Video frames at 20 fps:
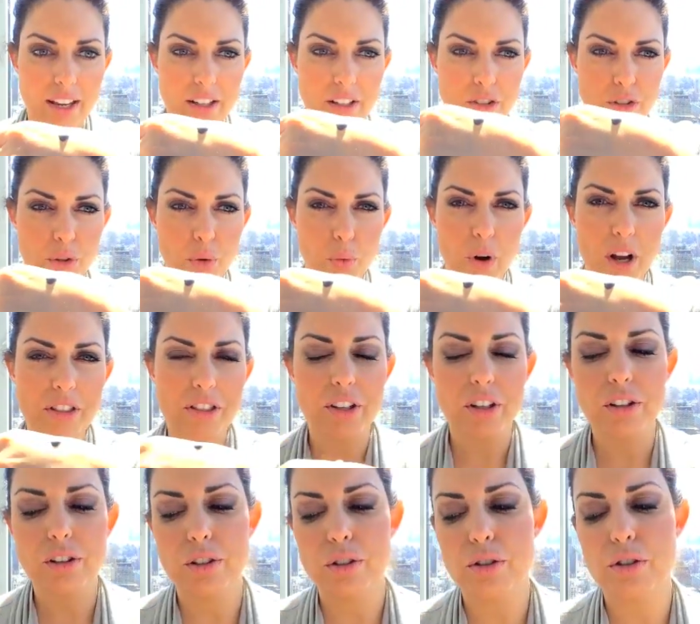because you'll want the
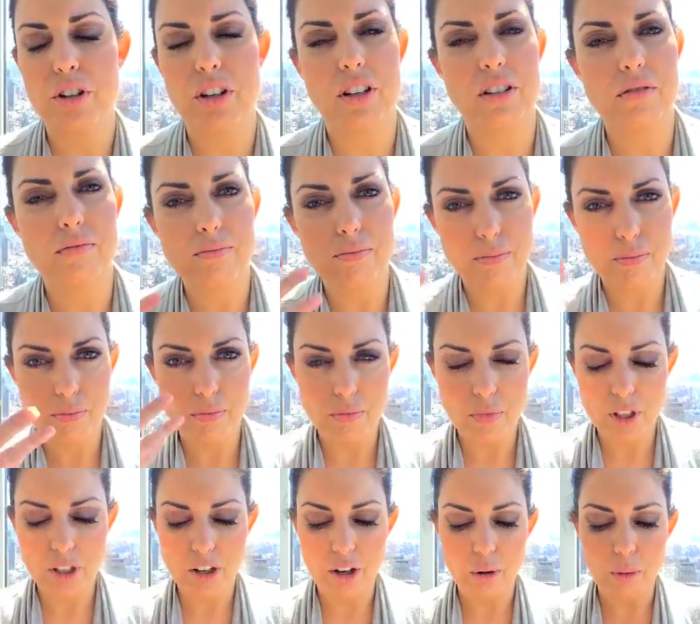glue to,
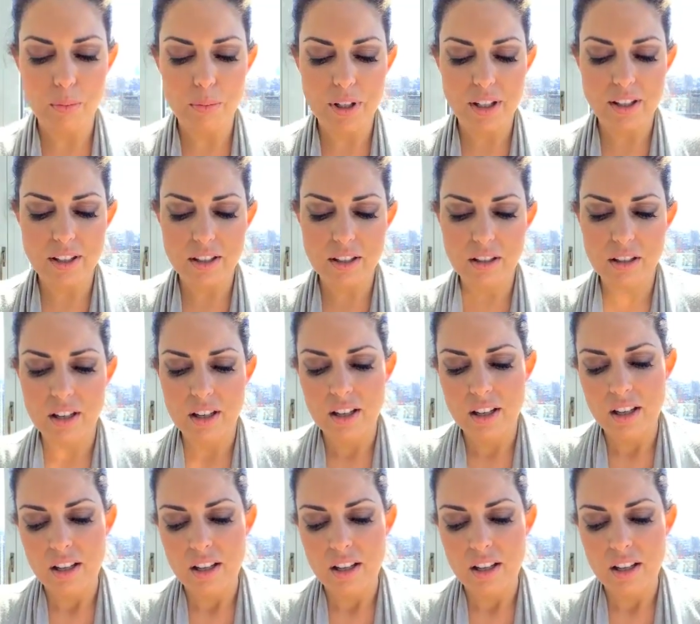be